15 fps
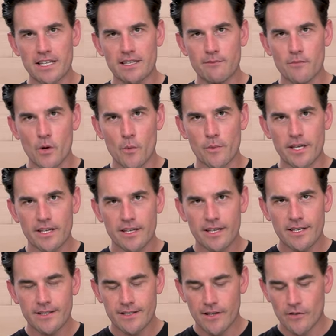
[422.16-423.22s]
at the moment.
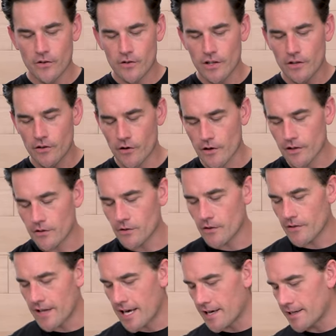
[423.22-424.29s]
It's killer deal, they're
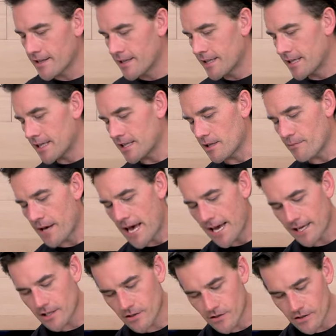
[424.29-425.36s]
including that in the
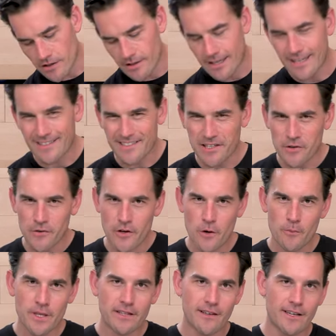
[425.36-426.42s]
package. In case you don't
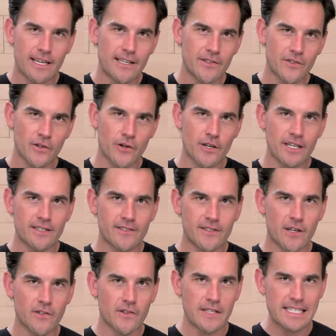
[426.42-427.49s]
know, Pinlock Insert
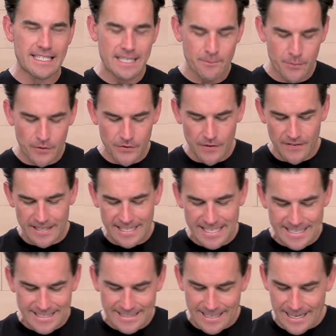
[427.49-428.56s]
installs on these nipples on the
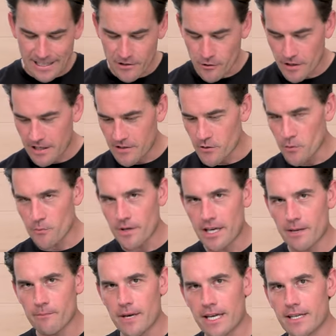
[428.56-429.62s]
inside, creating a dual
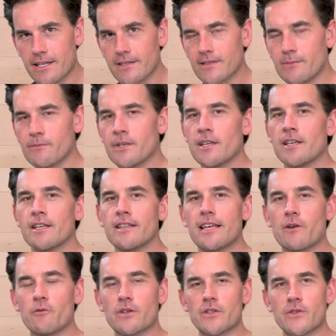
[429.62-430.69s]
pane mechanism
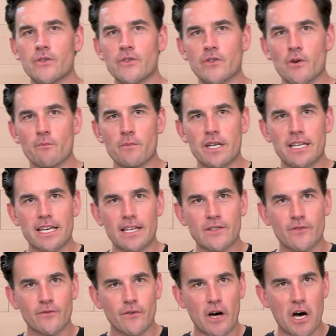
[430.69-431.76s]
that reduces or
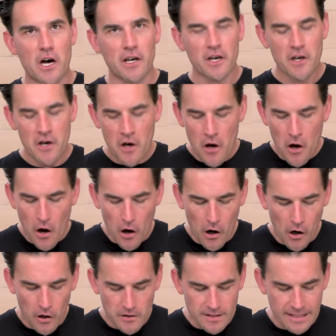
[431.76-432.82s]
mitigates fog
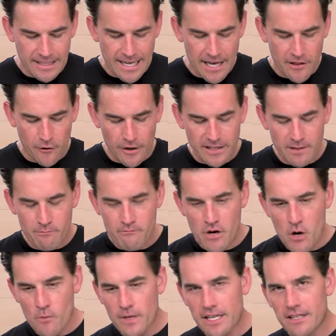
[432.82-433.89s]
altogether. At the
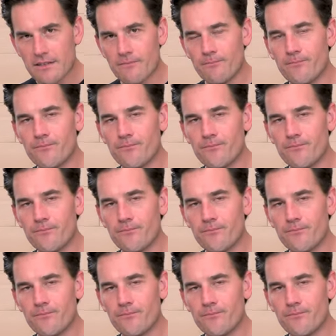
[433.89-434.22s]
moment,